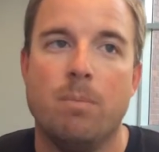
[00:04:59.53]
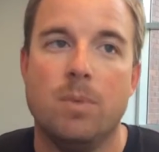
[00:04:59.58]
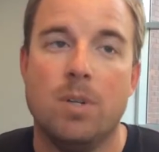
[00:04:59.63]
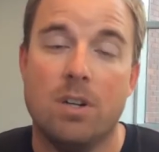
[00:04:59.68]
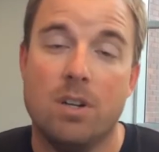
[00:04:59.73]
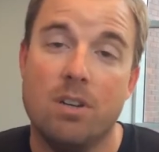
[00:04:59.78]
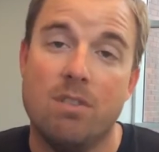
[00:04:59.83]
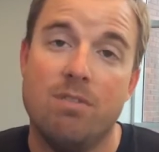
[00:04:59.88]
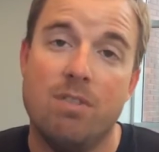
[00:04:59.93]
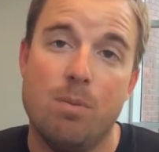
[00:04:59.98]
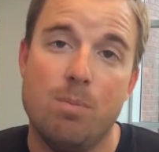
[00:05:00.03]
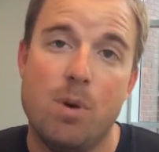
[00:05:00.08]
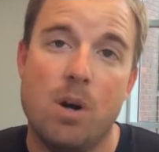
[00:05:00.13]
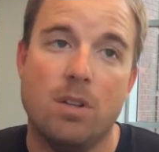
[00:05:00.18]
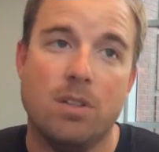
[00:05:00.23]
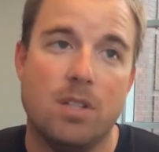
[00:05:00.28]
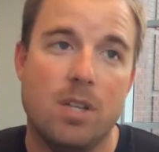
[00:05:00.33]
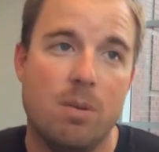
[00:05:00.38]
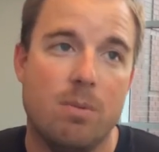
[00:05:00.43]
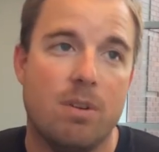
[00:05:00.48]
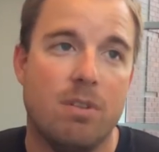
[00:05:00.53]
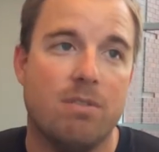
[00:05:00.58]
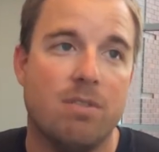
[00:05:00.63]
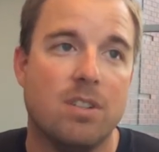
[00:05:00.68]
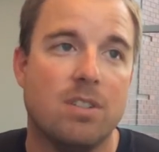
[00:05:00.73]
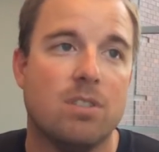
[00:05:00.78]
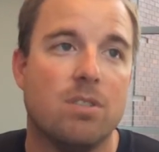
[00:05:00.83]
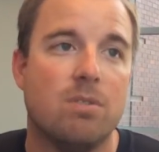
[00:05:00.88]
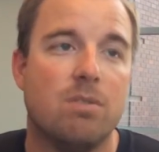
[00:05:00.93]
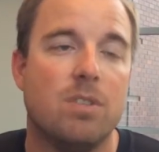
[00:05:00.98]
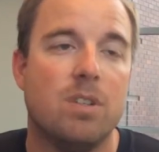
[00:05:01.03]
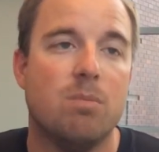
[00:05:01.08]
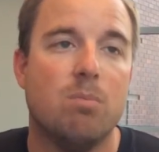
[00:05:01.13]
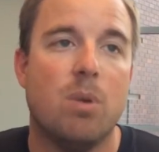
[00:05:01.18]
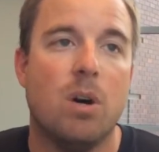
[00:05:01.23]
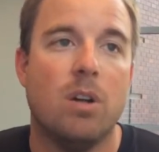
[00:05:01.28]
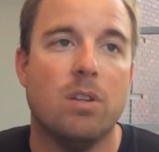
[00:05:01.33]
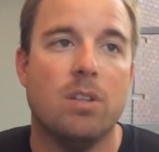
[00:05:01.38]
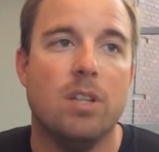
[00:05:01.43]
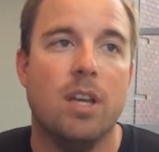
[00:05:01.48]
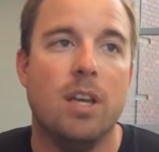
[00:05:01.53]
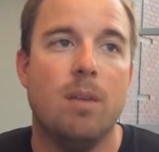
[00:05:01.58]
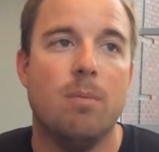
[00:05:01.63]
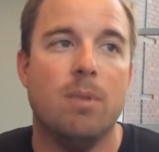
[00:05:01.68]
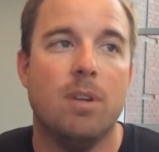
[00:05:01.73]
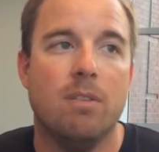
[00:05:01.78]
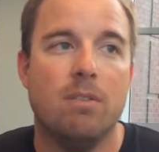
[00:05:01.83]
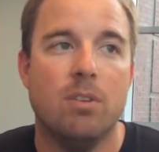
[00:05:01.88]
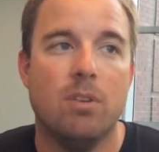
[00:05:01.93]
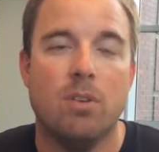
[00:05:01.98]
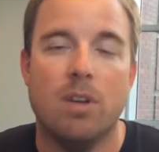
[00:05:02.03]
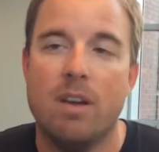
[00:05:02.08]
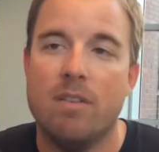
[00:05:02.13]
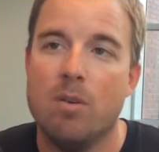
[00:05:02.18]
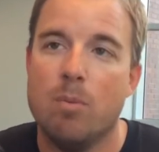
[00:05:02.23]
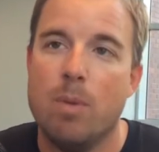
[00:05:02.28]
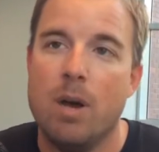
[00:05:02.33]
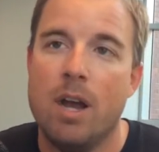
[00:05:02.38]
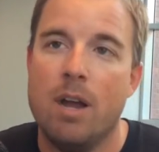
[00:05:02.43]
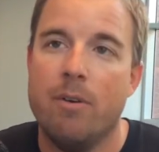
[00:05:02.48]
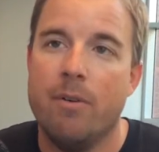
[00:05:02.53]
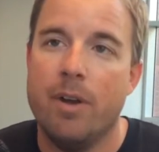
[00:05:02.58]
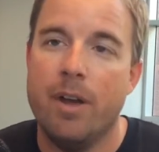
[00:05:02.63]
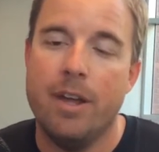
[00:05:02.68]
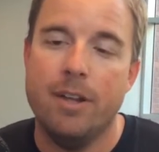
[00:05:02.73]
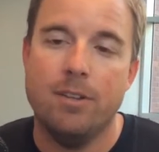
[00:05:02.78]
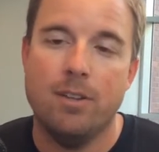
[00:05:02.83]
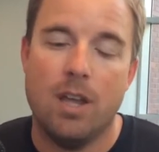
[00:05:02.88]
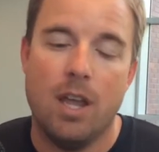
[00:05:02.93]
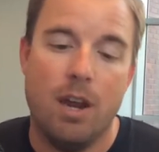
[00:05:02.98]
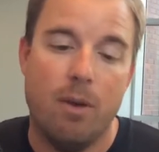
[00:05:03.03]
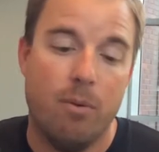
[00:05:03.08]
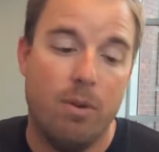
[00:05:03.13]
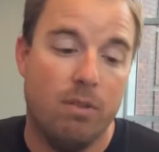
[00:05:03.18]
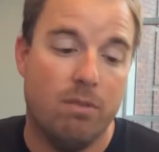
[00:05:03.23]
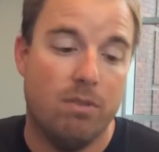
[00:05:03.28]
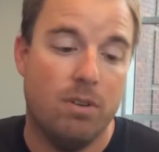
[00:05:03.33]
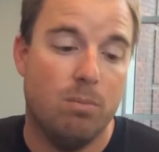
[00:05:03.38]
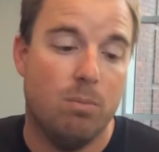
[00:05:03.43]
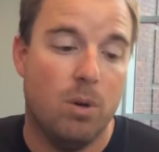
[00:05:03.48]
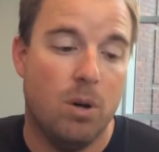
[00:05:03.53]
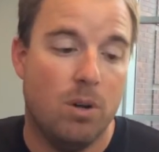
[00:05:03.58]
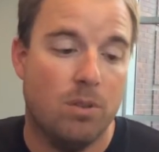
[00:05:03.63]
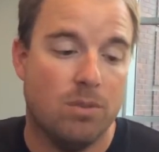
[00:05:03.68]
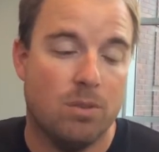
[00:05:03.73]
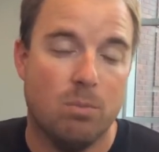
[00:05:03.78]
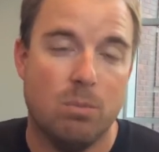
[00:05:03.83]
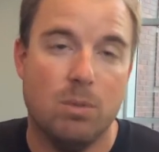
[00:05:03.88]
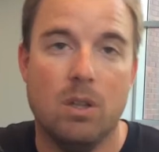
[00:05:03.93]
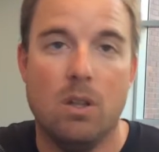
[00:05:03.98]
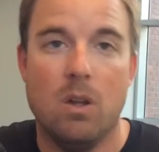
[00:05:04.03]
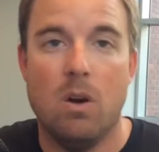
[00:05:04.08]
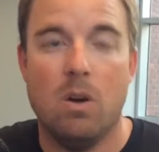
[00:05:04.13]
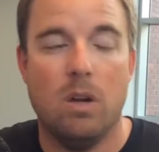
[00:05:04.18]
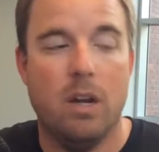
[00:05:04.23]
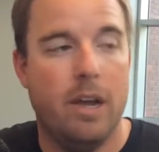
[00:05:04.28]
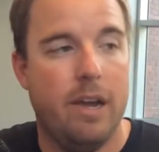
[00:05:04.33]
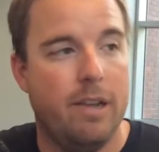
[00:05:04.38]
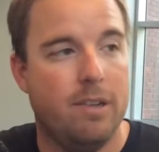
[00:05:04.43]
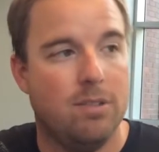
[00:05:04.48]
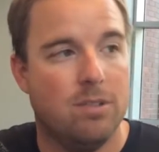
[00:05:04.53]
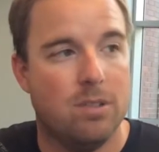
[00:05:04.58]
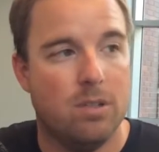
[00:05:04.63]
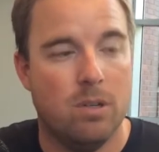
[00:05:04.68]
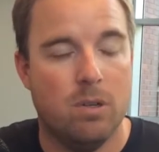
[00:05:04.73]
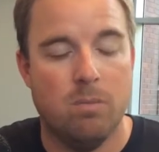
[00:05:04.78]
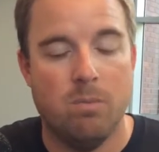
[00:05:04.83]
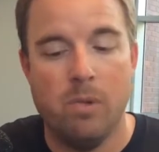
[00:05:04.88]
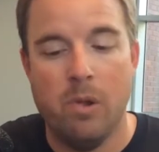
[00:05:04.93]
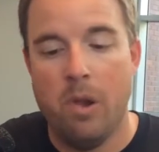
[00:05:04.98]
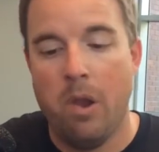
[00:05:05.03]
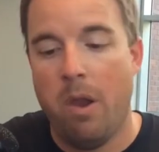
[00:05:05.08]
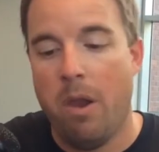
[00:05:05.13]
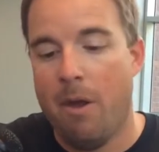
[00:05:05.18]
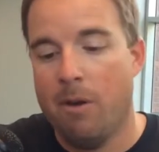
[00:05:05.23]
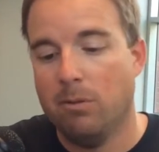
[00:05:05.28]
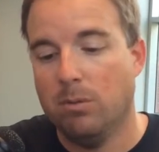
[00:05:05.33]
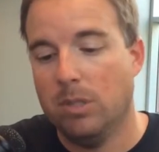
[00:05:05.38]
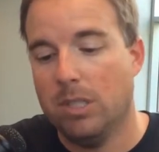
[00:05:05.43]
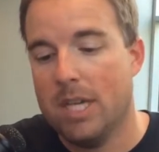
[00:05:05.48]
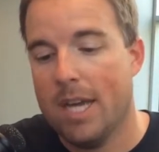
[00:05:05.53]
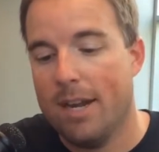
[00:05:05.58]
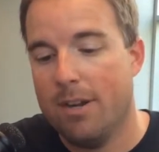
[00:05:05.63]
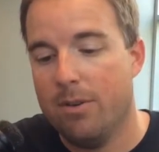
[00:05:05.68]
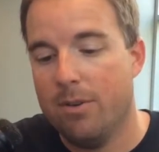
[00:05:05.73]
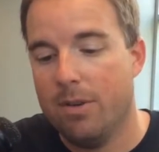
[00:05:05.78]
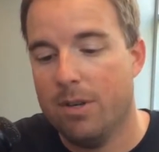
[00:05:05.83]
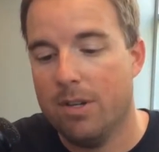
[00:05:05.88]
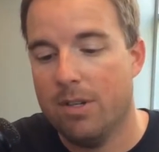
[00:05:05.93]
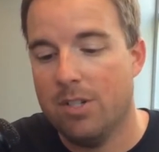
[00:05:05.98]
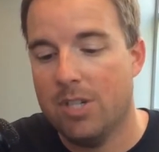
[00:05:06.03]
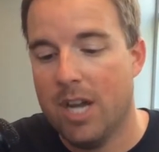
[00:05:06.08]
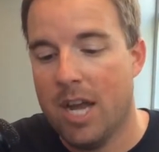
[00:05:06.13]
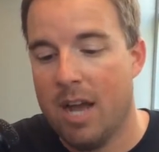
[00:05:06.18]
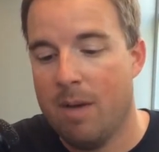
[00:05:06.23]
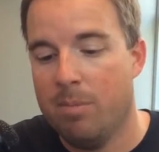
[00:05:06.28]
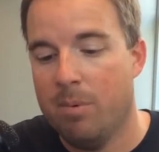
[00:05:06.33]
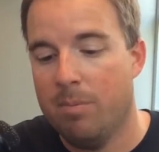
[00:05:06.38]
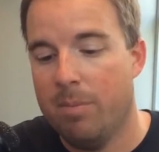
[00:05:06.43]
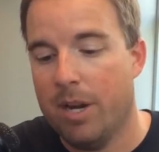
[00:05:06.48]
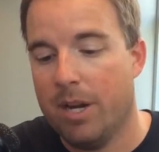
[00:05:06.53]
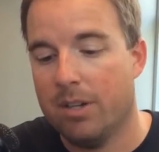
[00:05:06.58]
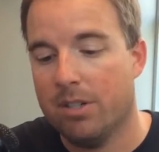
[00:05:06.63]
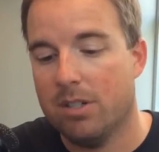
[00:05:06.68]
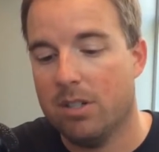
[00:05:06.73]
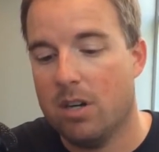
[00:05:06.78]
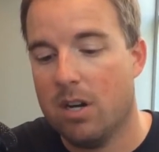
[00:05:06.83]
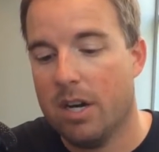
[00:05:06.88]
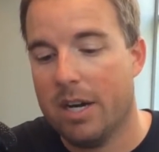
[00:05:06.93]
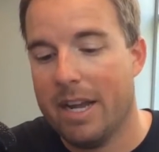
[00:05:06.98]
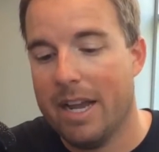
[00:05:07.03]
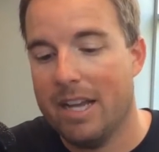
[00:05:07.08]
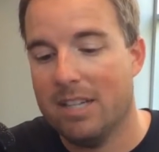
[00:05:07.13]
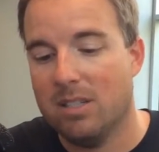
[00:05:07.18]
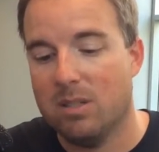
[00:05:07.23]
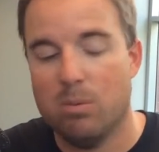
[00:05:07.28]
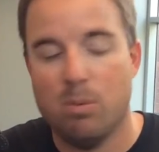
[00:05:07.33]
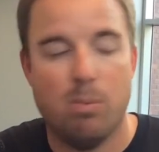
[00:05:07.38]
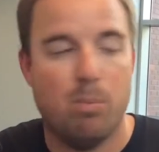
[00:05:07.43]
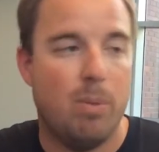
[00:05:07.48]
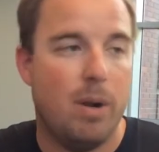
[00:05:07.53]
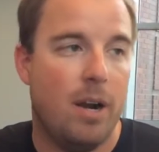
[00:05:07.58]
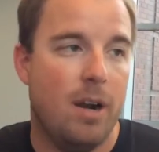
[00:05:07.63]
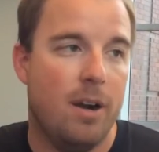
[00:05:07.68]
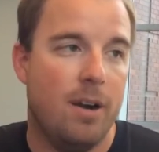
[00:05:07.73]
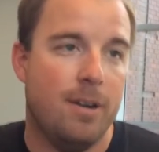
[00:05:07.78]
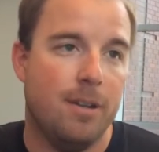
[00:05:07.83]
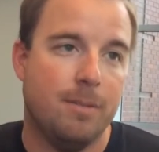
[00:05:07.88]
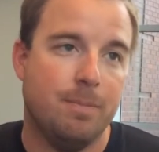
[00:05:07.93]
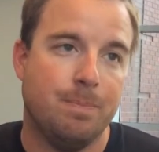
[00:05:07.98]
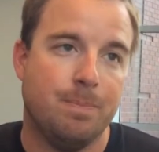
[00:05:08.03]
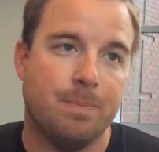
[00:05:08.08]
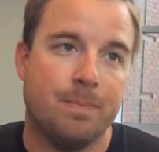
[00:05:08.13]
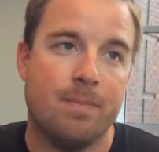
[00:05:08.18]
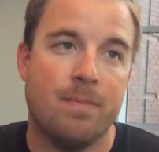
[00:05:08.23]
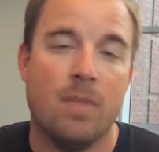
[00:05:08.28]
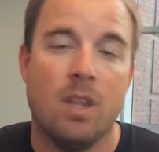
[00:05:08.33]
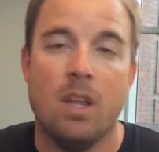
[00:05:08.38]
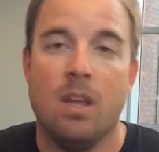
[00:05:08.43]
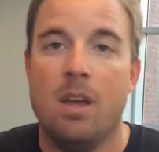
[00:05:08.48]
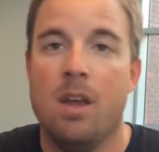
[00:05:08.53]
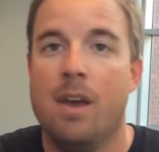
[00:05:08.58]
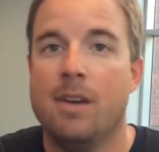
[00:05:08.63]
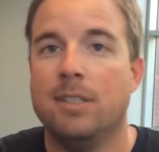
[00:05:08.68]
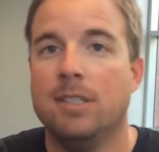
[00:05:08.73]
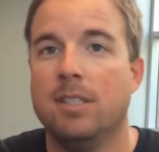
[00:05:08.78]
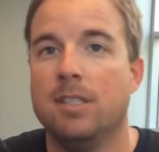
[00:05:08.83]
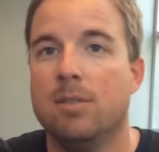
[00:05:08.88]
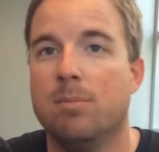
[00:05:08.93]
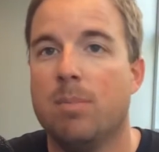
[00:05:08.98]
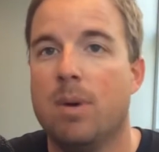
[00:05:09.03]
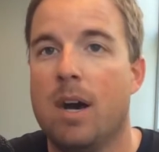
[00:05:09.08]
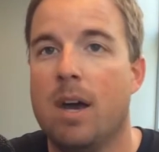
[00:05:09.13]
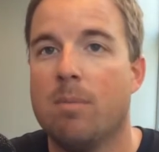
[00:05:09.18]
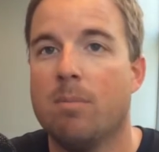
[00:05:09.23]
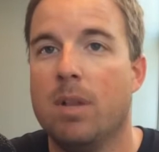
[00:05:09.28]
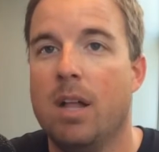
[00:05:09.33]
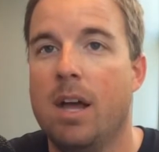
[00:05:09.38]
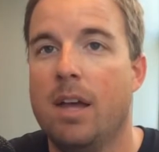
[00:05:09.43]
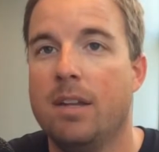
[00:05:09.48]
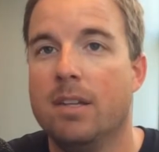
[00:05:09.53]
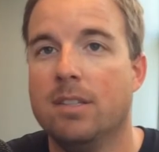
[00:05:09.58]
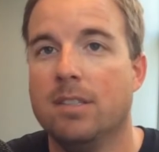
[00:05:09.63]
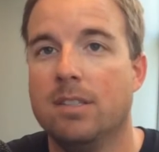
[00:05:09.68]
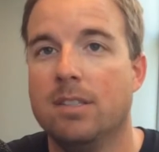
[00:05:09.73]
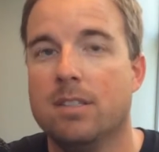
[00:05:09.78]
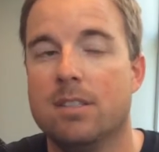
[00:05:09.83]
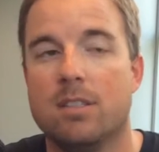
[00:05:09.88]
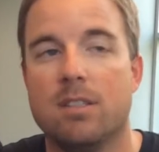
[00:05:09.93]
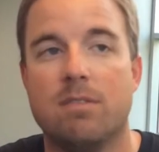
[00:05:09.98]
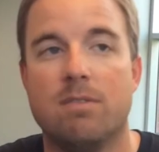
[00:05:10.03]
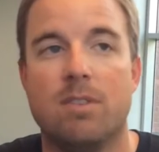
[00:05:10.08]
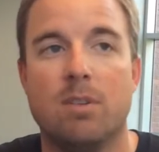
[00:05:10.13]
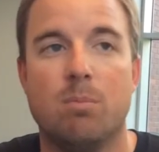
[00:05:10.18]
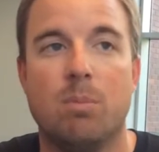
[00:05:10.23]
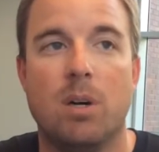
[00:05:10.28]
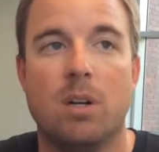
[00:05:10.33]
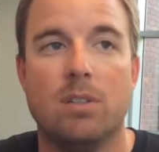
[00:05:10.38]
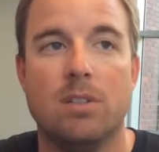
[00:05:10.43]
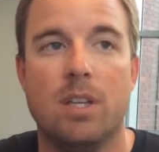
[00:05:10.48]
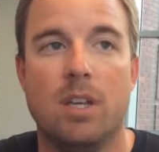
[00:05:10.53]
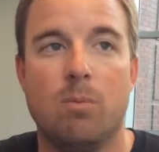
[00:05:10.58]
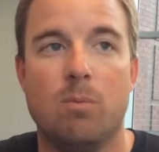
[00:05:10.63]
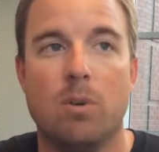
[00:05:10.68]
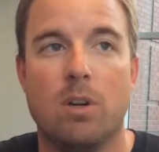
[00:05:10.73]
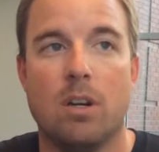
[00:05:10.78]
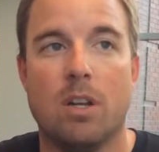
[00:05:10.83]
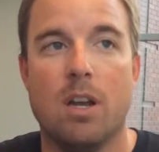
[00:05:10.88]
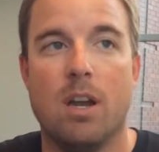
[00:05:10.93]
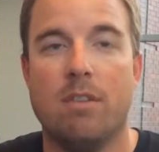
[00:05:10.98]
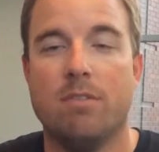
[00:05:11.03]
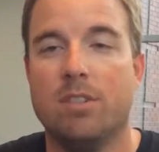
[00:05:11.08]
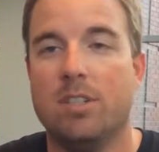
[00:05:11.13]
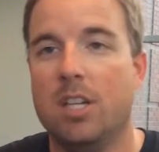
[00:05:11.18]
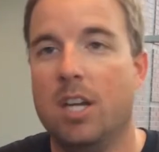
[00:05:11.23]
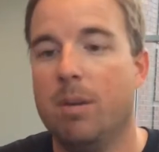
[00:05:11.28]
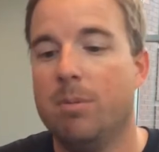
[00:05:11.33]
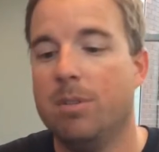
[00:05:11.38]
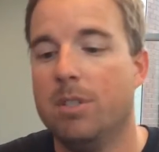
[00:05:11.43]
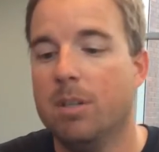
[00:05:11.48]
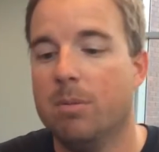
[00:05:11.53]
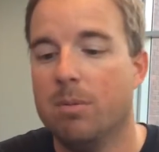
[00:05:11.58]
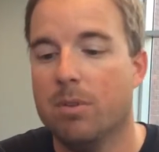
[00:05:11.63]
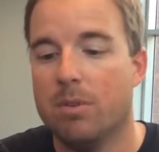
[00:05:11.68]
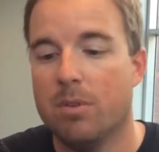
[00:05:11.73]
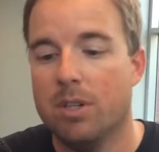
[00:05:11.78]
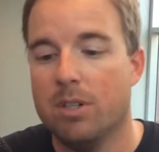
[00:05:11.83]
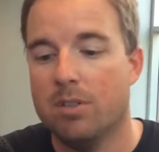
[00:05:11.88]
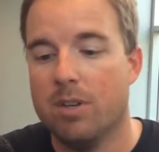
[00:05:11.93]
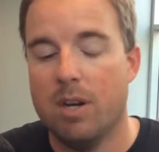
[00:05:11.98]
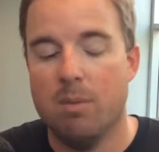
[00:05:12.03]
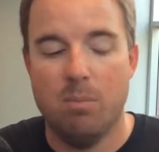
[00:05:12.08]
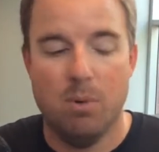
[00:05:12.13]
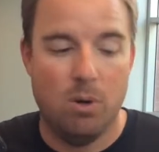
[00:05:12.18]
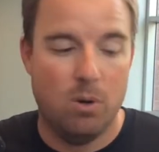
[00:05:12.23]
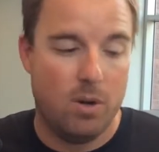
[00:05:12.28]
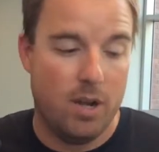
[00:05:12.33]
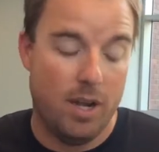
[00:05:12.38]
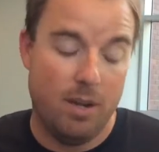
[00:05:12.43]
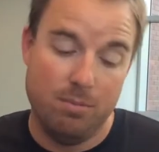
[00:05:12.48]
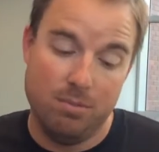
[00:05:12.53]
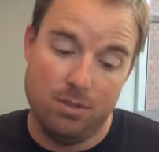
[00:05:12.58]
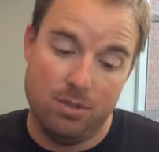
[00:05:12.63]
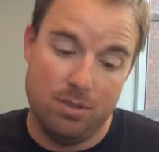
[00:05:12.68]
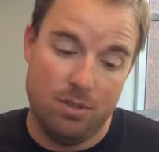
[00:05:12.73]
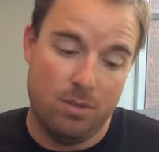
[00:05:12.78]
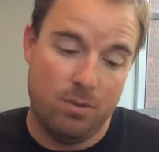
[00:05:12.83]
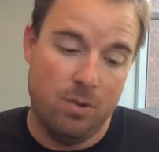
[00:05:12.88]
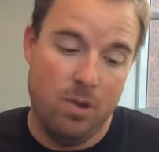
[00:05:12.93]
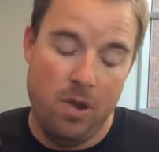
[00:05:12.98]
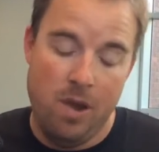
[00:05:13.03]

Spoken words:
They're a good football team. They're a physical football team. And if you don't have your mind right, you can't run the football, it's a long night. So we've got to do a good job of making sure our guys are prepared. And the bottom line is, this is a good football team, won a conference championship in 3 straight bowl games. So,